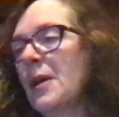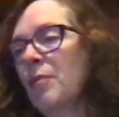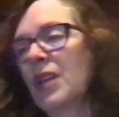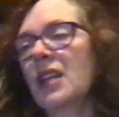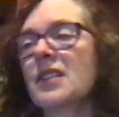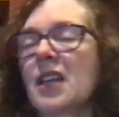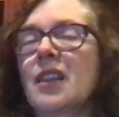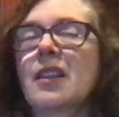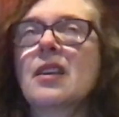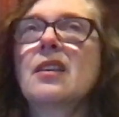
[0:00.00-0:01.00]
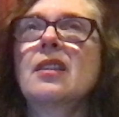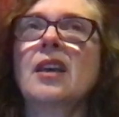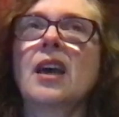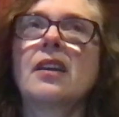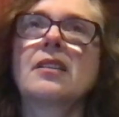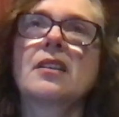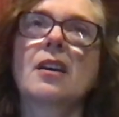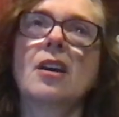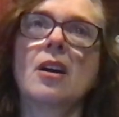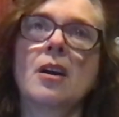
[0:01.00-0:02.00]
because I think that
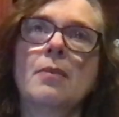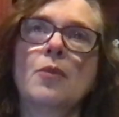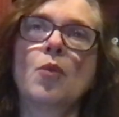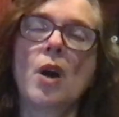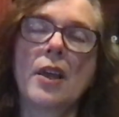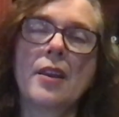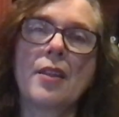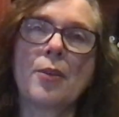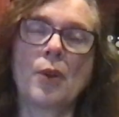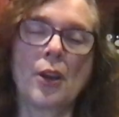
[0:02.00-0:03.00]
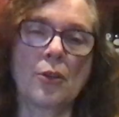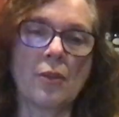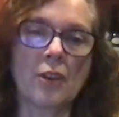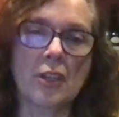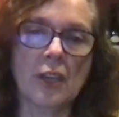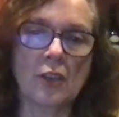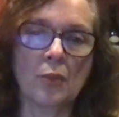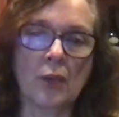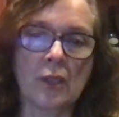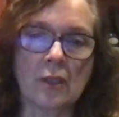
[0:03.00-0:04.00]
um, one, the writer of our
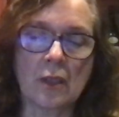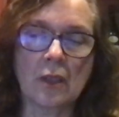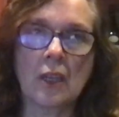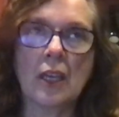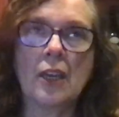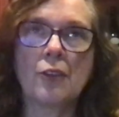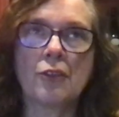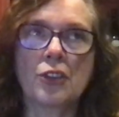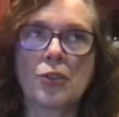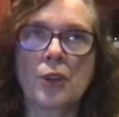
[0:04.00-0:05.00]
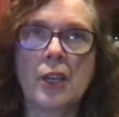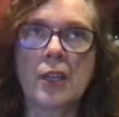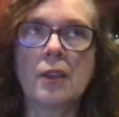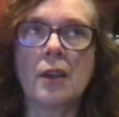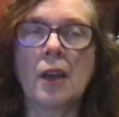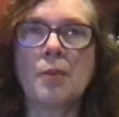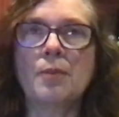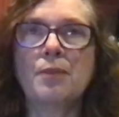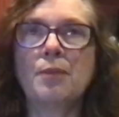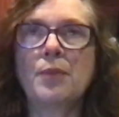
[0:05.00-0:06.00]
textbook is a frustrated
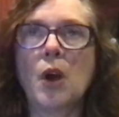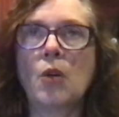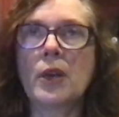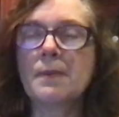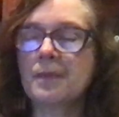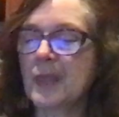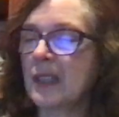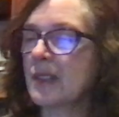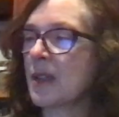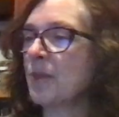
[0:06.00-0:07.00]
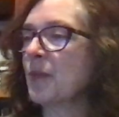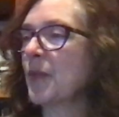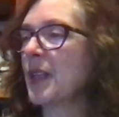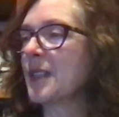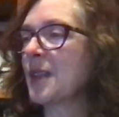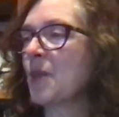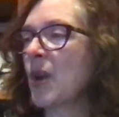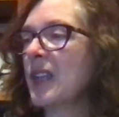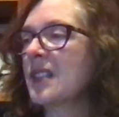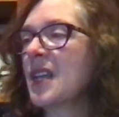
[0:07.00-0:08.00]
um, poet in some in some
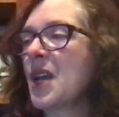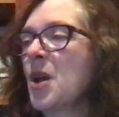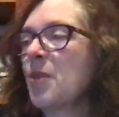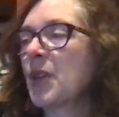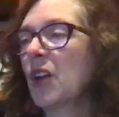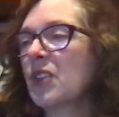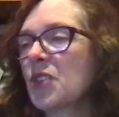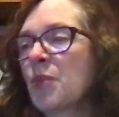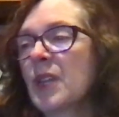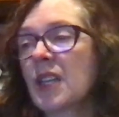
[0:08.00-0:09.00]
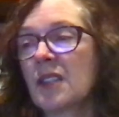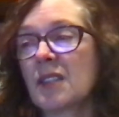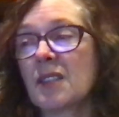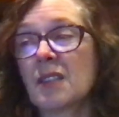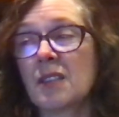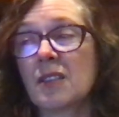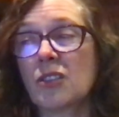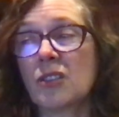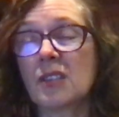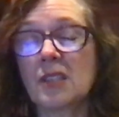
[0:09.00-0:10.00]
ways but also because this is
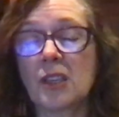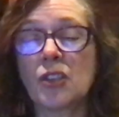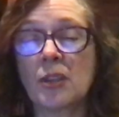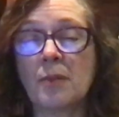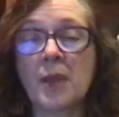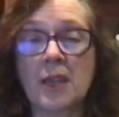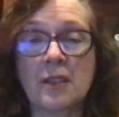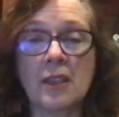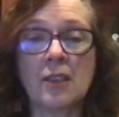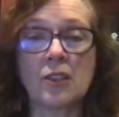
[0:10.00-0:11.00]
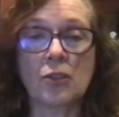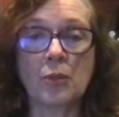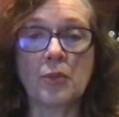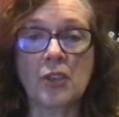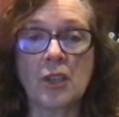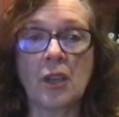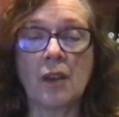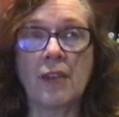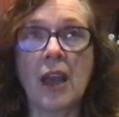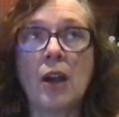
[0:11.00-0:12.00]
just such an amazing description
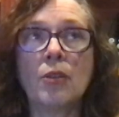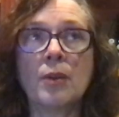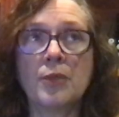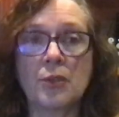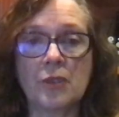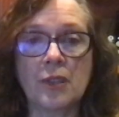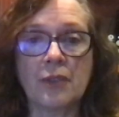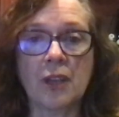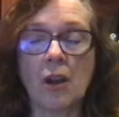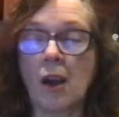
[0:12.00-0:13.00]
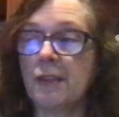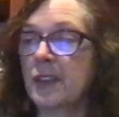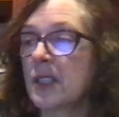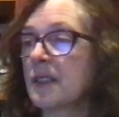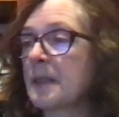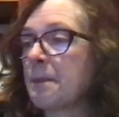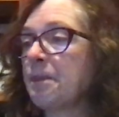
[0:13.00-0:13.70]
of how abusive a cough is